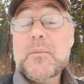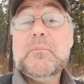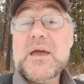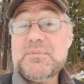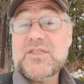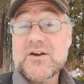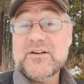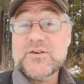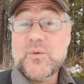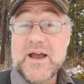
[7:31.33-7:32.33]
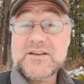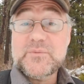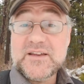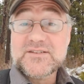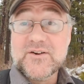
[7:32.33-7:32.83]
Maybe there is a way
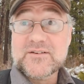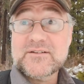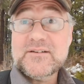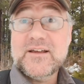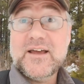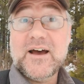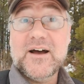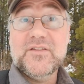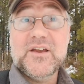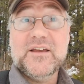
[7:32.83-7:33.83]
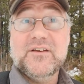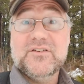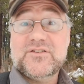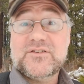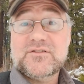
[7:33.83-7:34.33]
to be certain uh, that
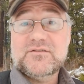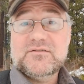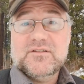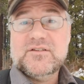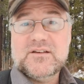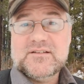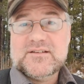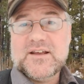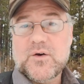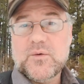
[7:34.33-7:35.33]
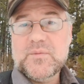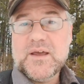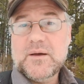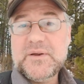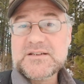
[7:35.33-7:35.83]
is that is, you know,
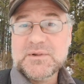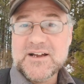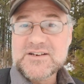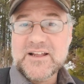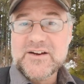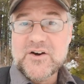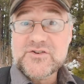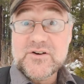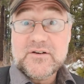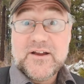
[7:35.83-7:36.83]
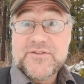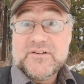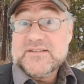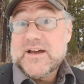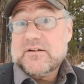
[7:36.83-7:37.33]
epistemologically kosher. If
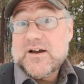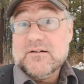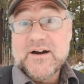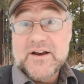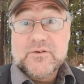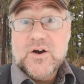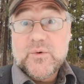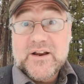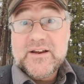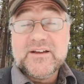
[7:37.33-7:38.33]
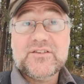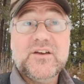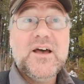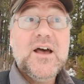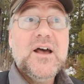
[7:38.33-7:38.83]
there is, I don't know. I don't know what it is.